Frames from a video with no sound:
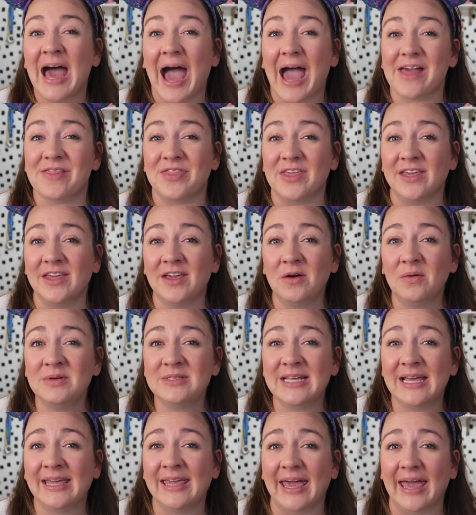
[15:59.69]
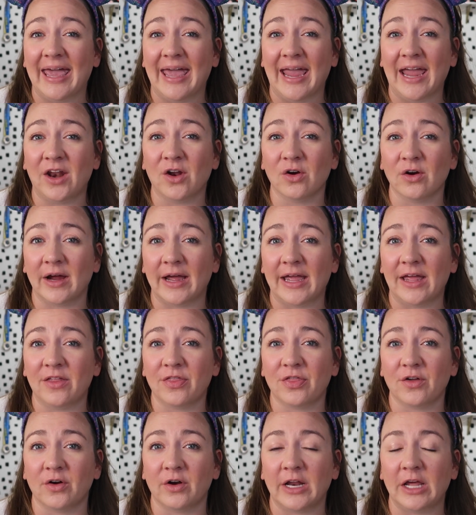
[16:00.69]
I think it was like 8 or
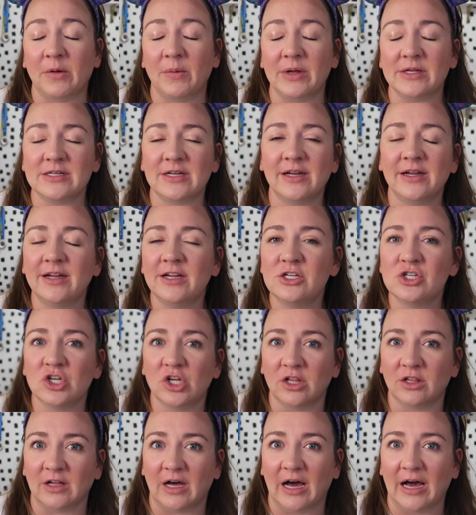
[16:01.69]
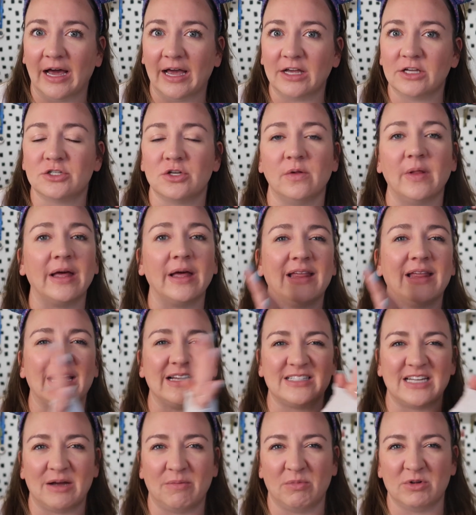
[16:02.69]
8:30. We did it in July, so
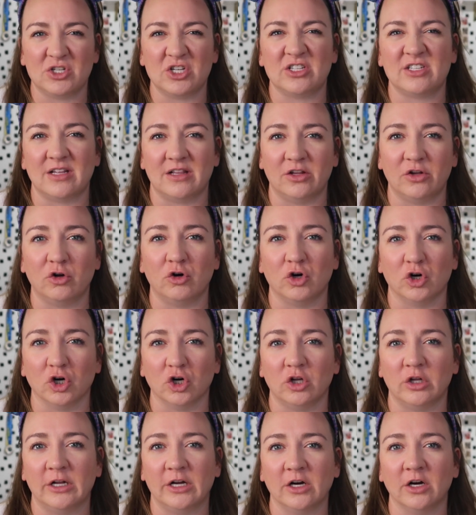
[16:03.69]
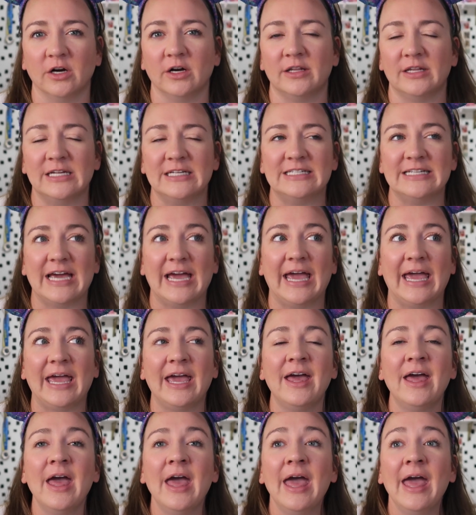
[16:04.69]
that time was just a little earlier in the
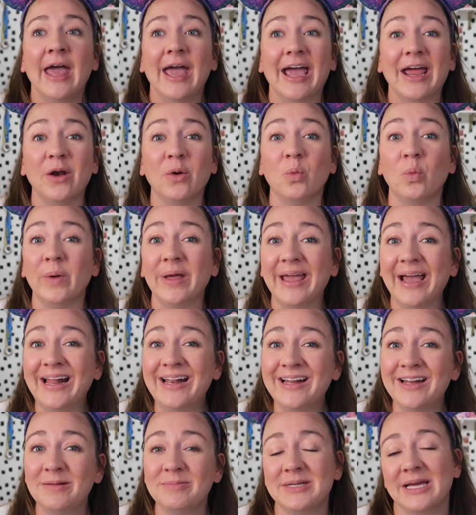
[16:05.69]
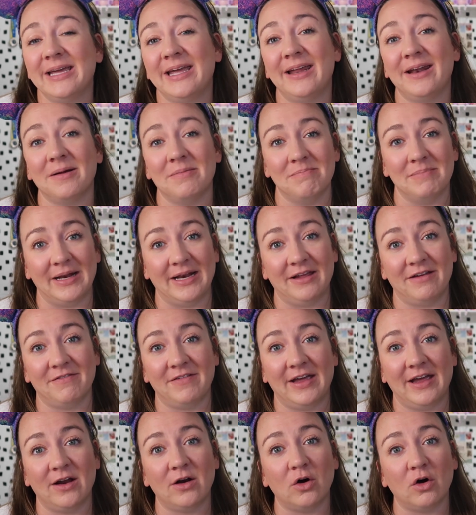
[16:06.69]
day, and we ended up taking a
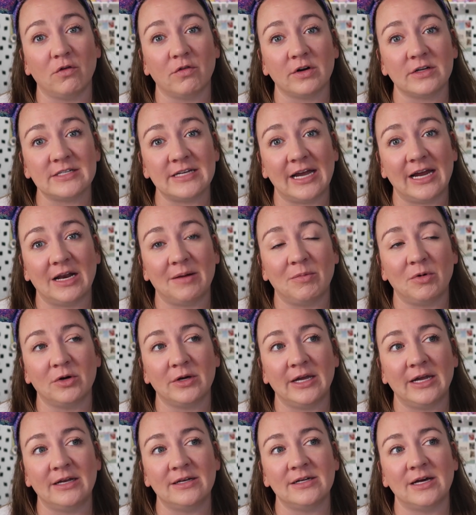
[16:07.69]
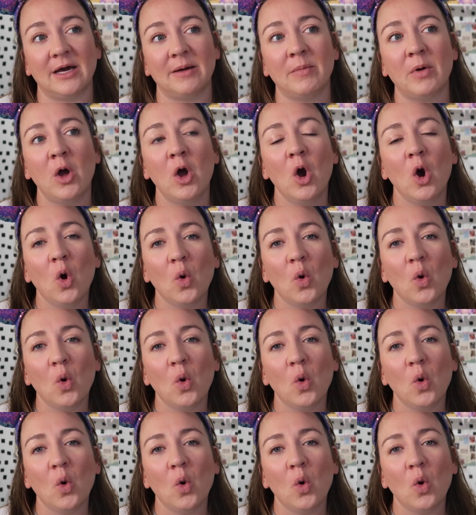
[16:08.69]
minivan over to Animal Kingdom.